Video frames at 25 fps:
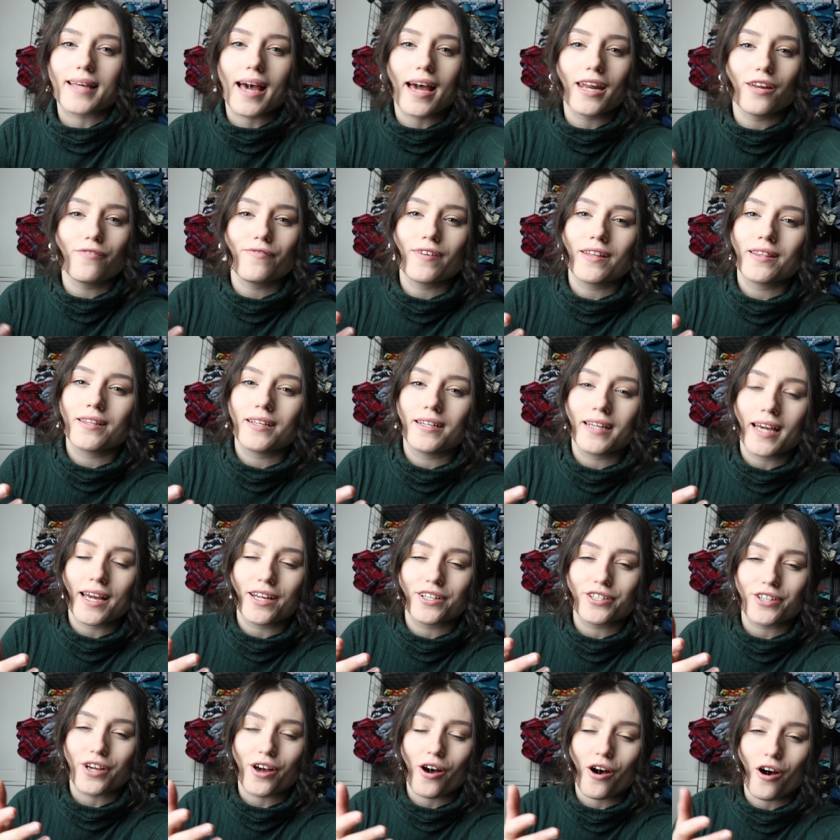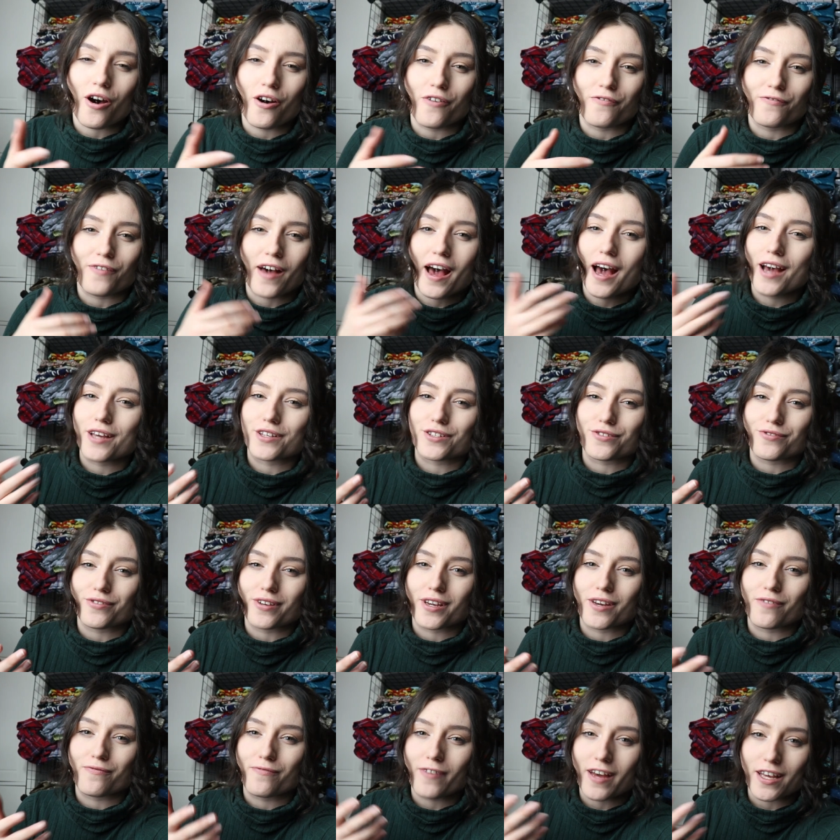kind of in the nature of high
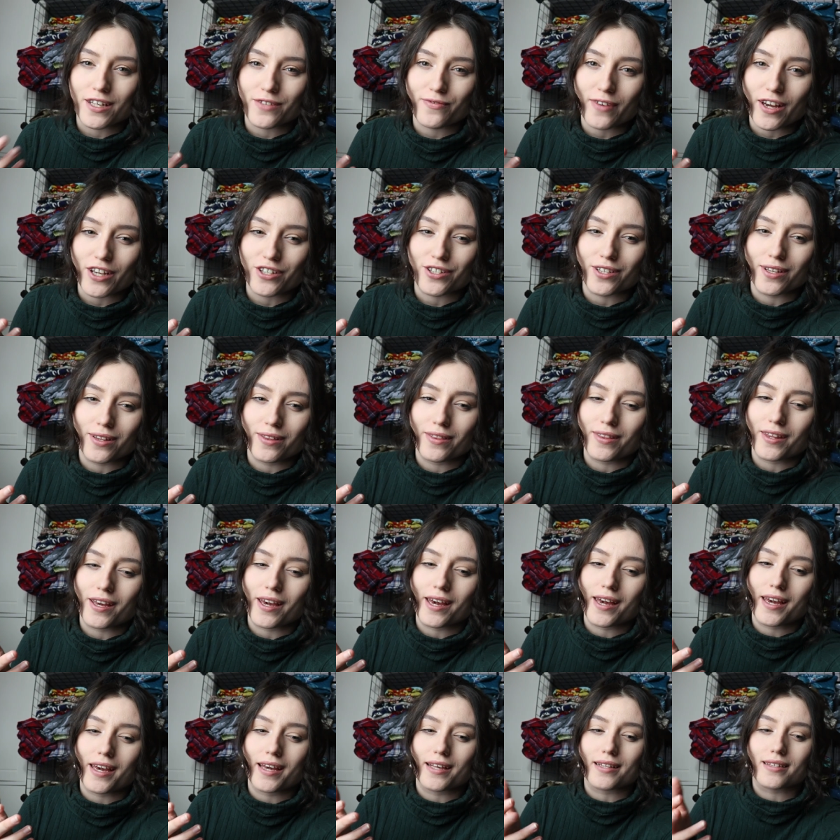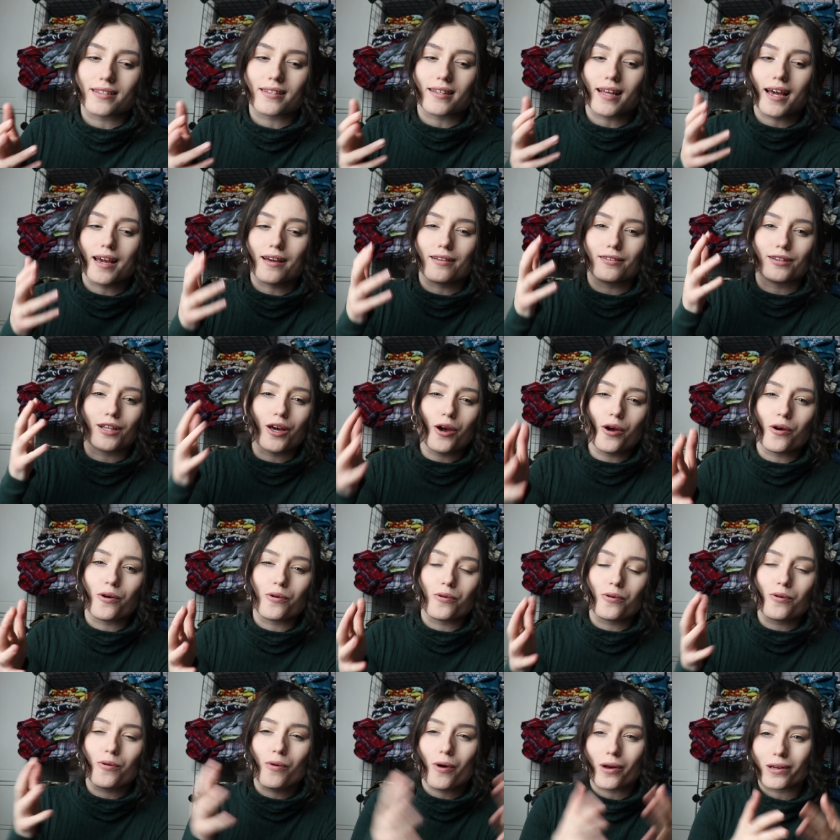street and fast fashion that it's like
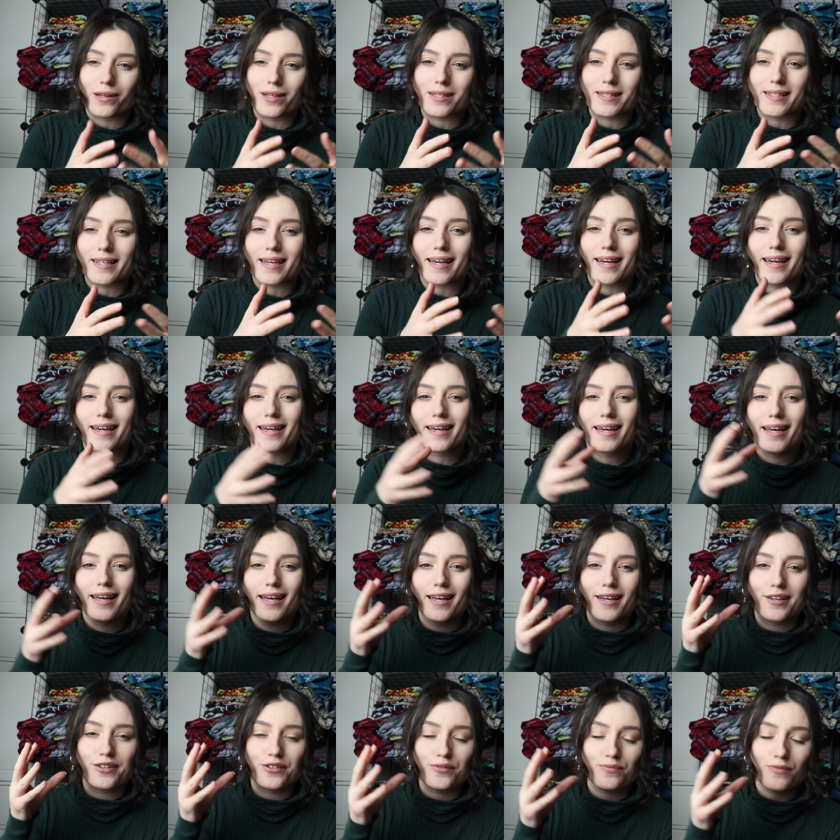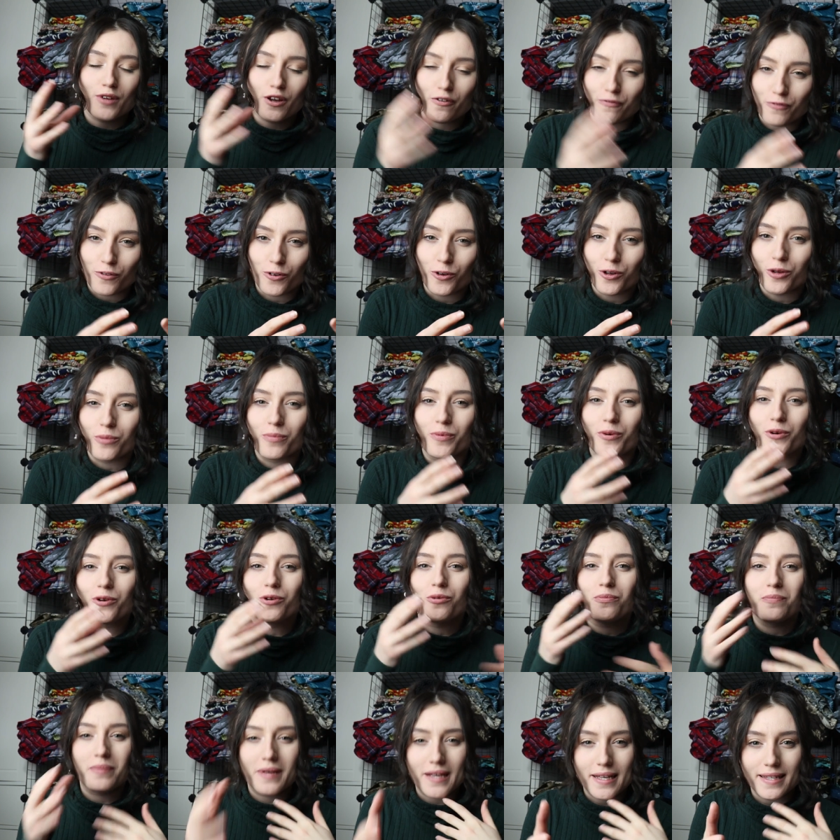low quality,
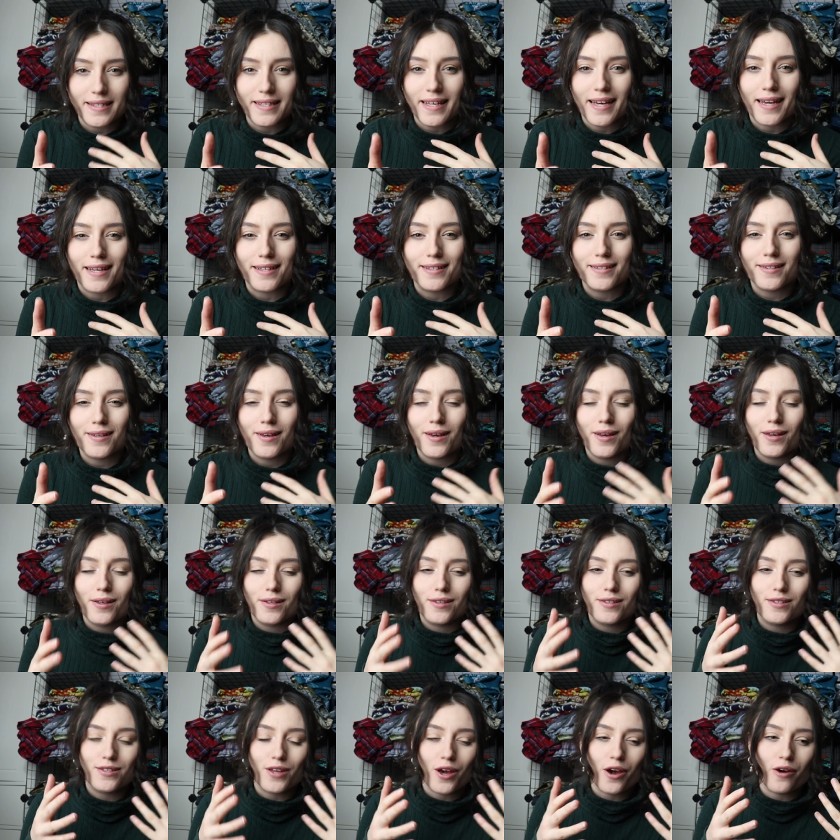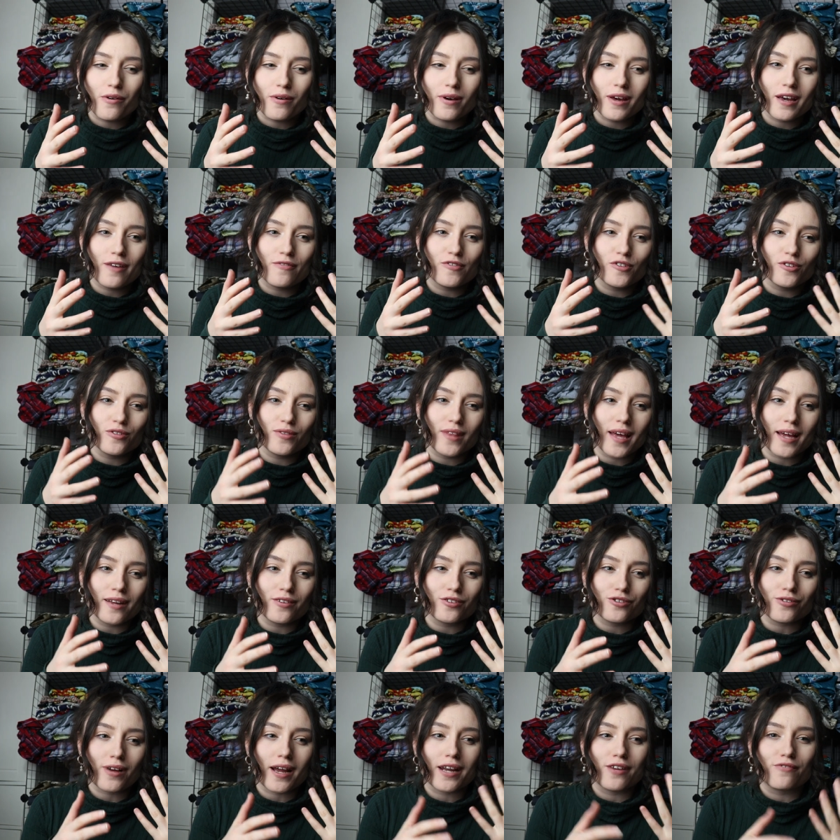affordable pieces. So if you're
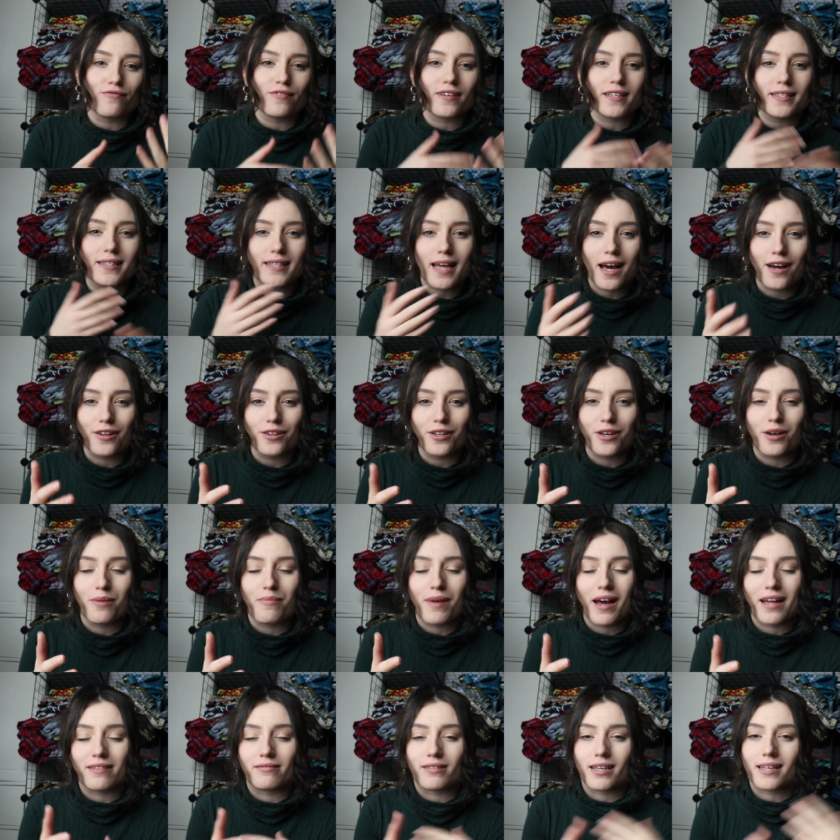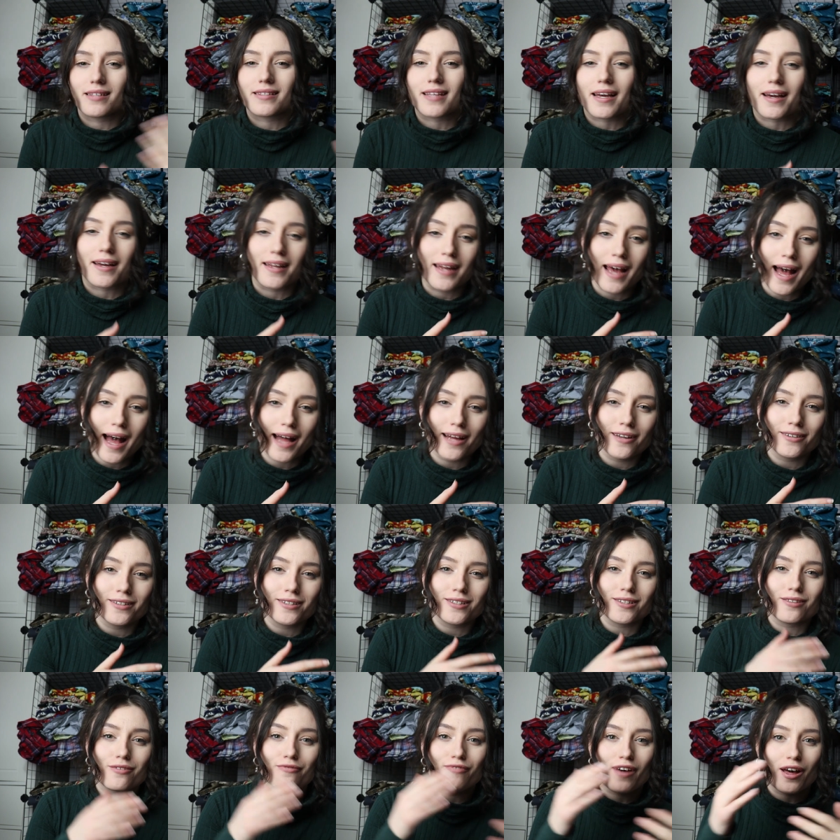then trying to resell them and they're
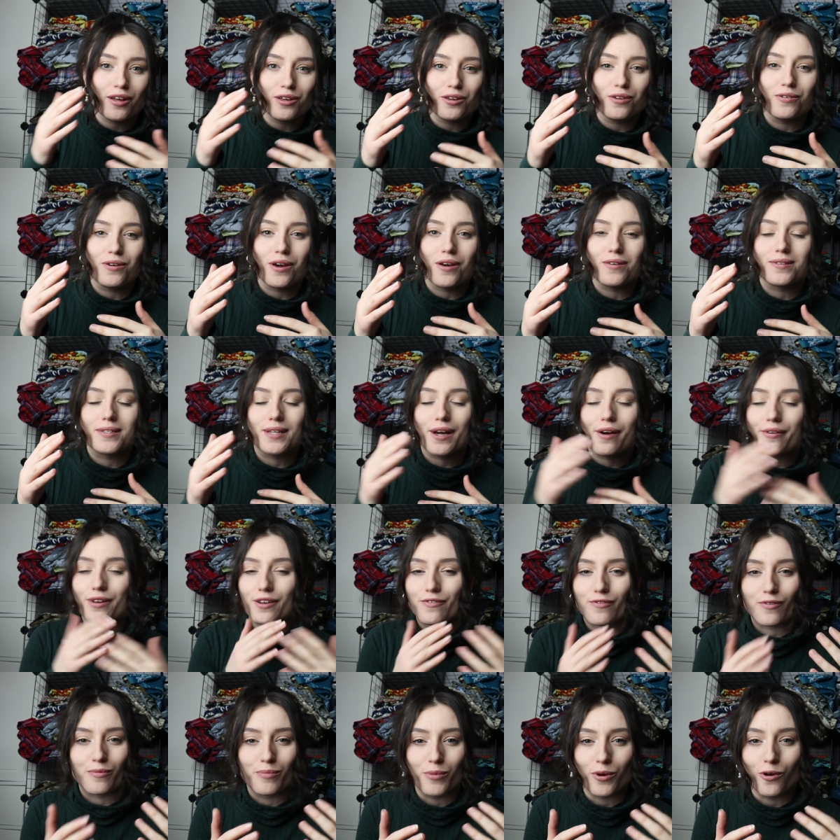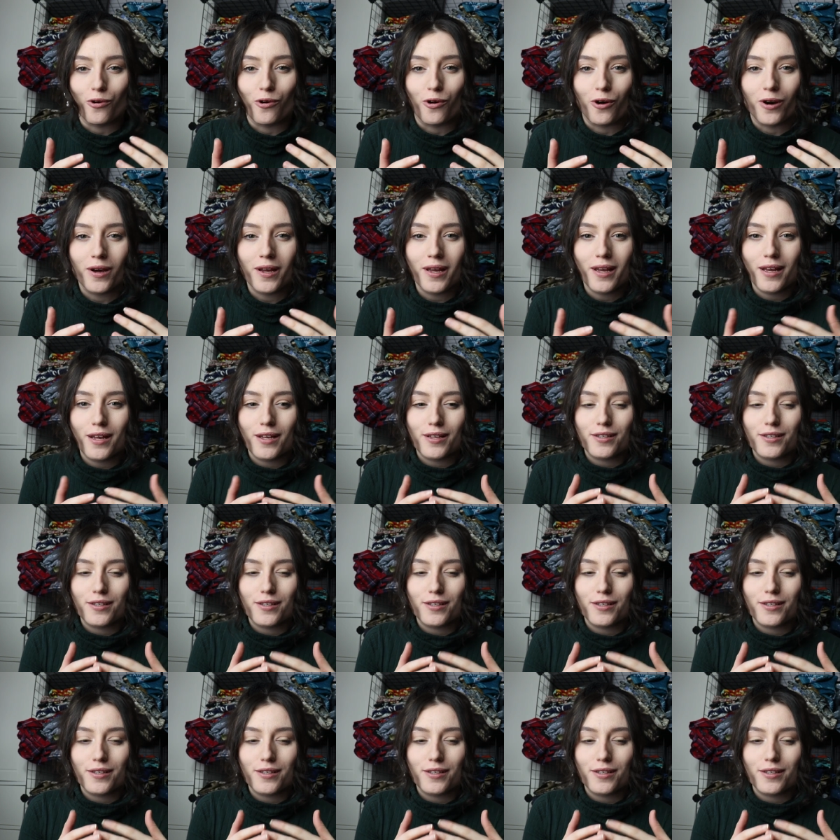secondhand, the value goes down even more.